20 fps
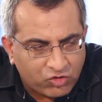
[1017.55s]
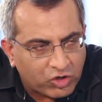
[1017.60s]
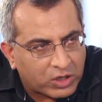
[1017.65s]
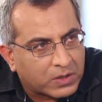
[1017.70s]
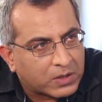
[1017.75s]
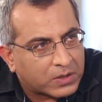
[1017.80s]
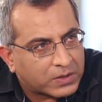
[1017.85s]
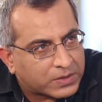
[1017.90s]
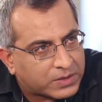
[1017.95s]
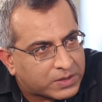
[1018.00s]

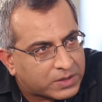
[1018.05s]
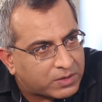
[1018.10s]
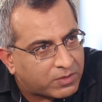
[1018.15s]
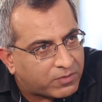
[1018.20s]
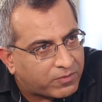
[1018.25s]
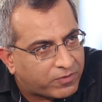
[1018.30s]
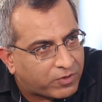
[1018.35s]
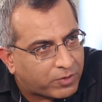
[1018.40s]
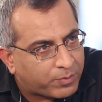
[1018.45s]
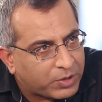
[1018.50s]
triggers
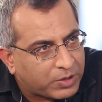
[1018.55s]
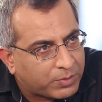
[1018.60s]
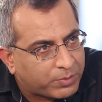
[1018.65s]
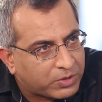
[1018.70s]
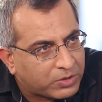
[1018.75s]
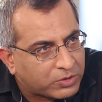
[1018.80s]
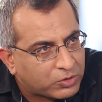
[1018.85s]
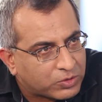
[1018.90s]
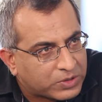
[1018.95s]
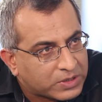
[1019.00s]
for
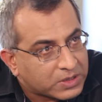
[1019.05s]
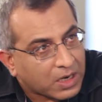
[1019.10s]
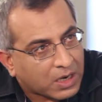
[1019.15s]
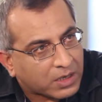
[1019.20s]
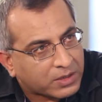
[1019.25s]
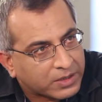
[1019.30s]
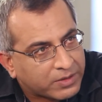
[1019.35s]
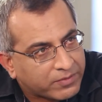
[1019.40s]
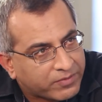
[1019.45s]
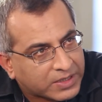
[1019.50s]
people to
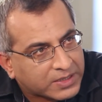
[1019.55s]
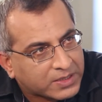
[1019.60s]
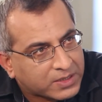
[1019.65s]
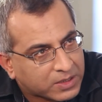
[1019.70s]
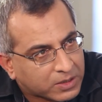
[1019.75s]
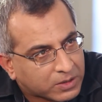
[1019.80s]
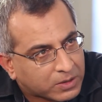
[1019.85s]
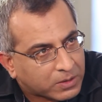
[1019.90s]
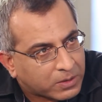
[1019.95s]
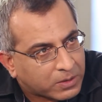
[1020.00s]
start investing.